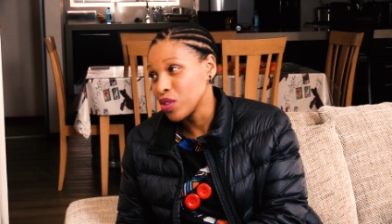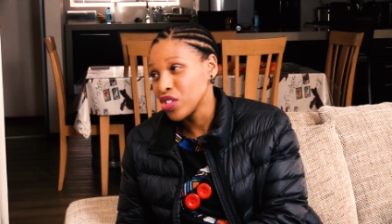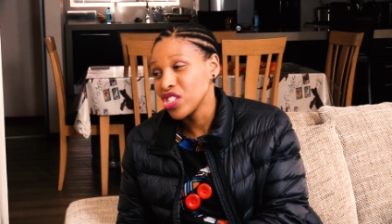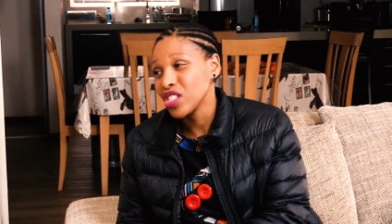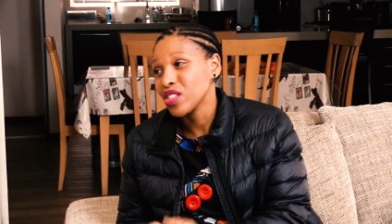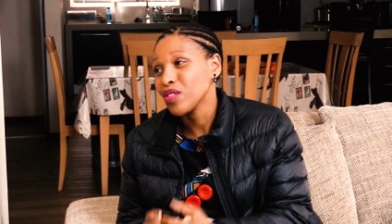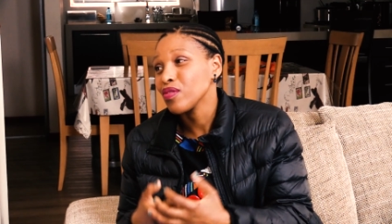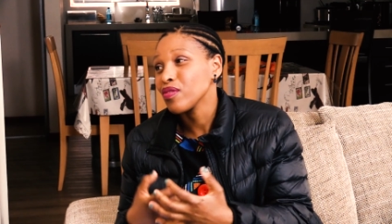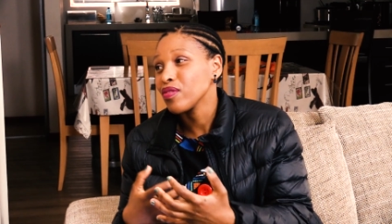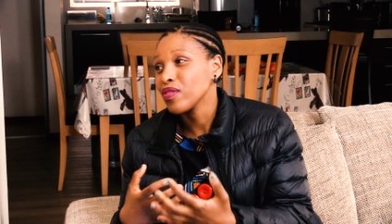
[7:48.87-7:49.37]
which
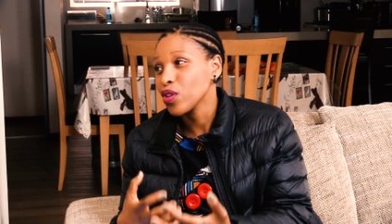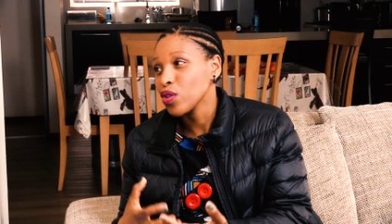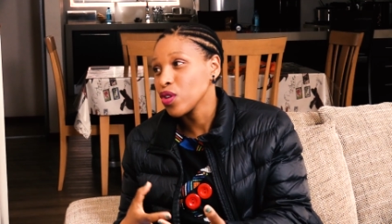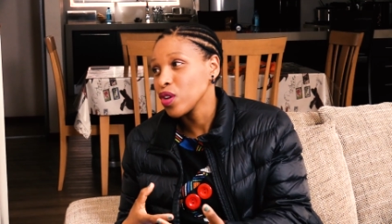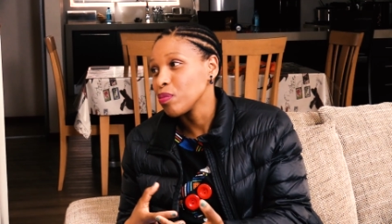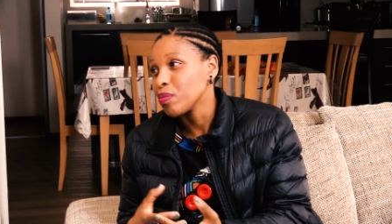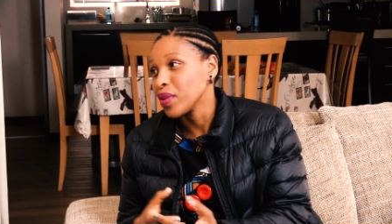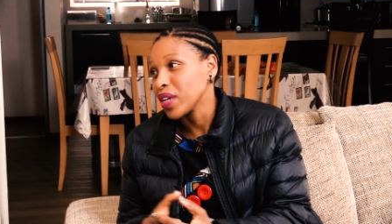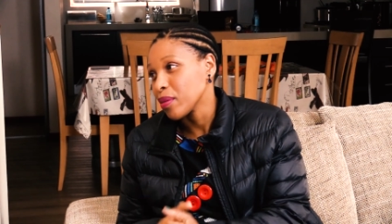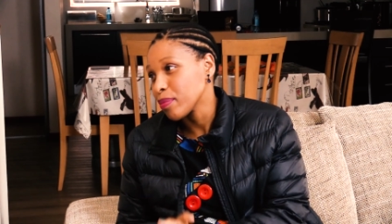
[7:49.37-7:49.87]
is a
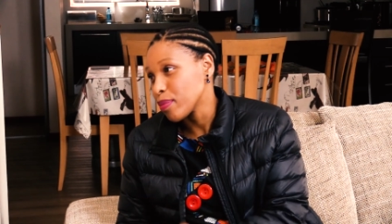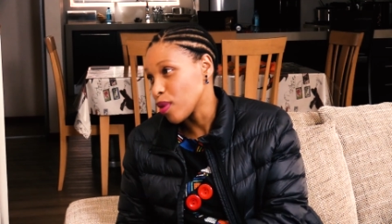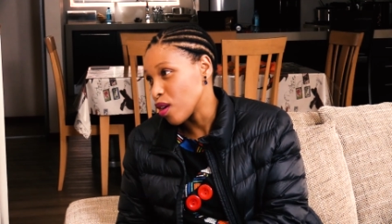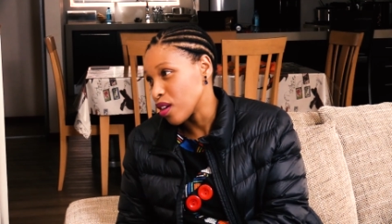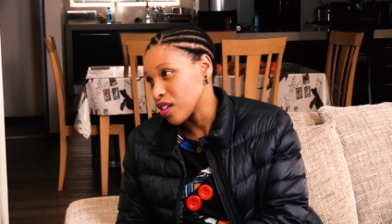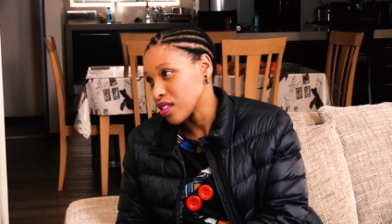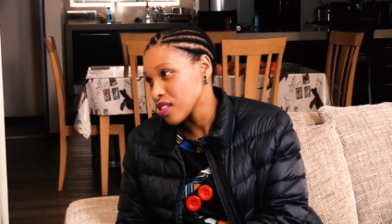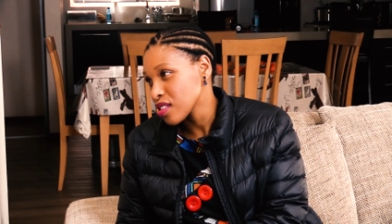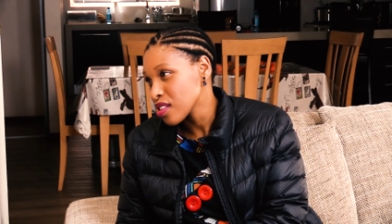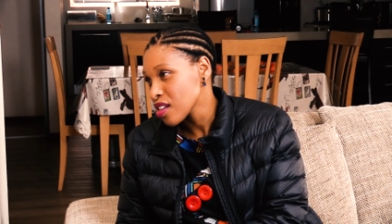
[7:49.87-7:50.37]
very big
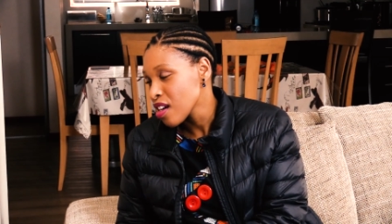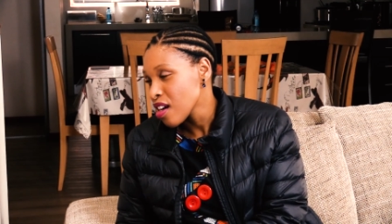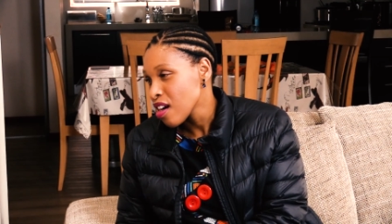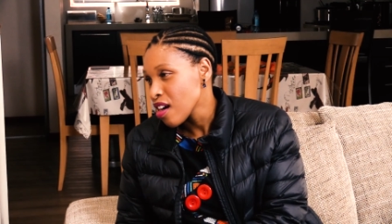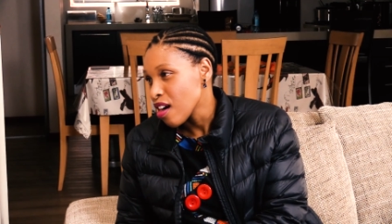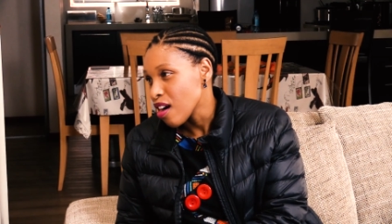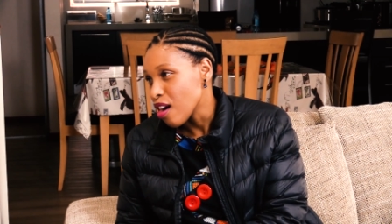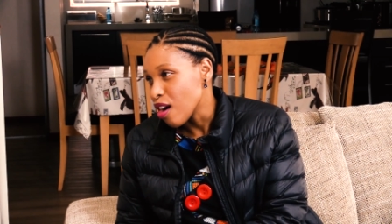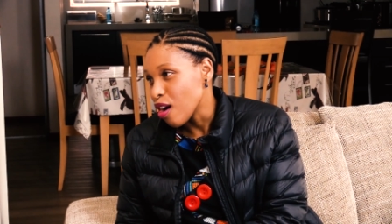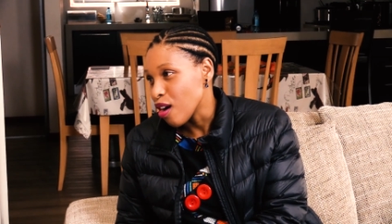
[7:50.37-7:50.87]
part mm-hmm.
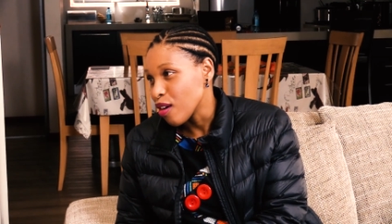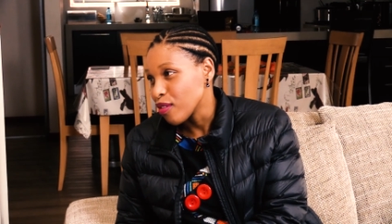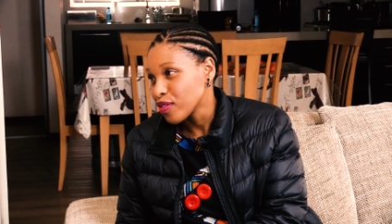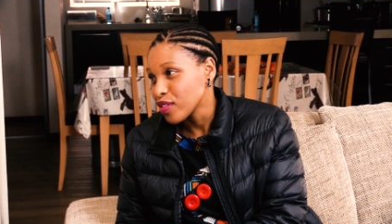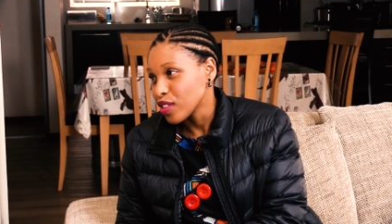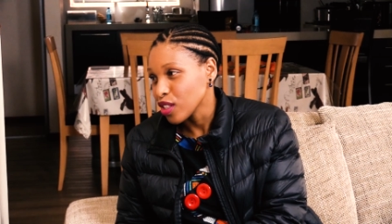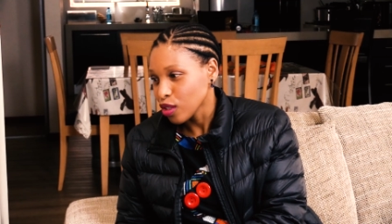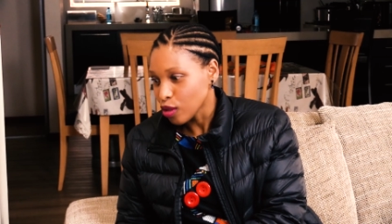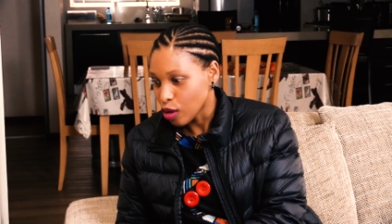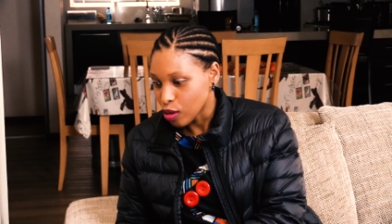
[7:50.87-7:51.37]

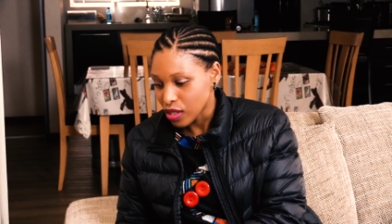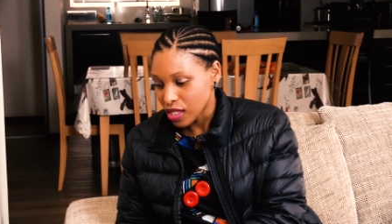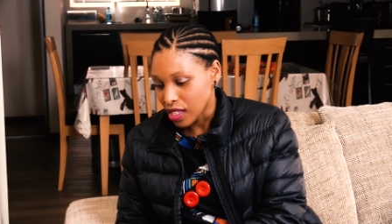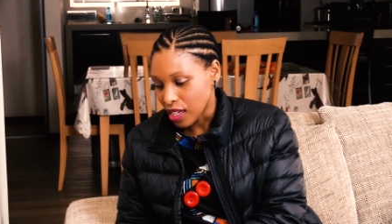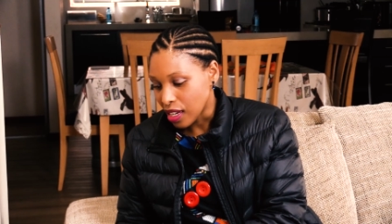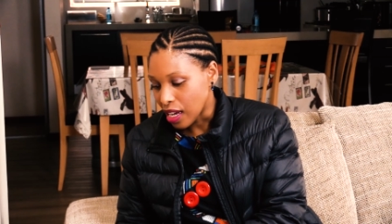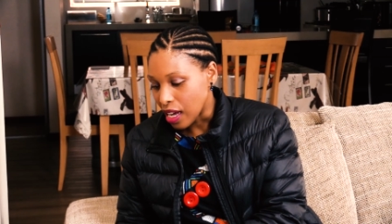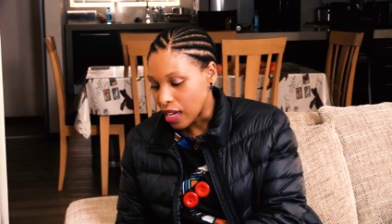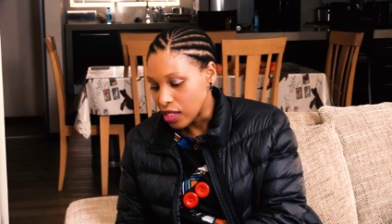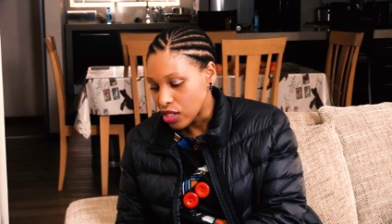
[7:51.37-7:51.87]
of the
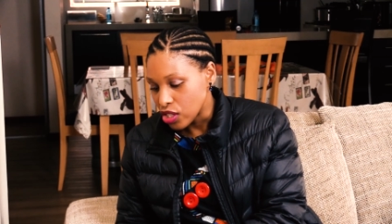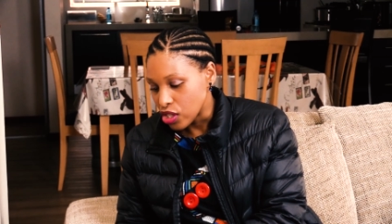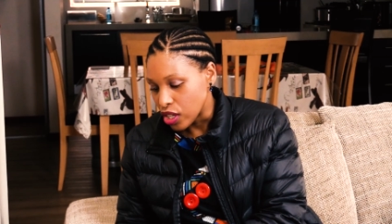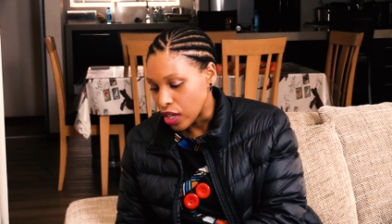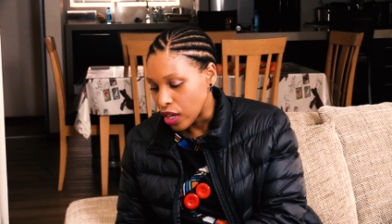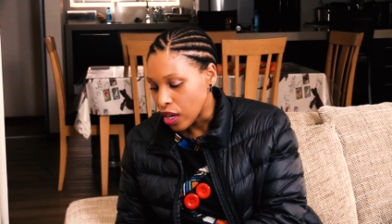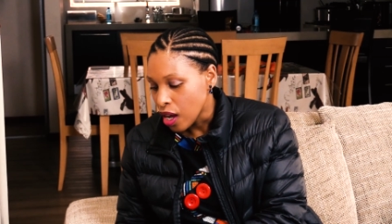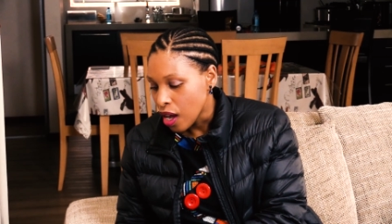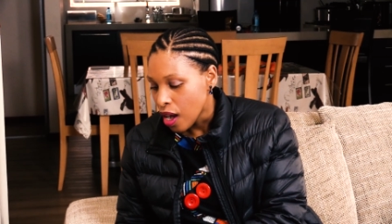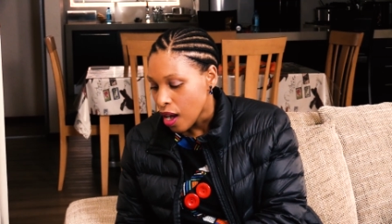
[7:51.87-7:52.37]
Xhosa
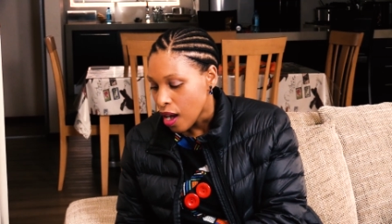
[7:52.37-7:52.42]
culture.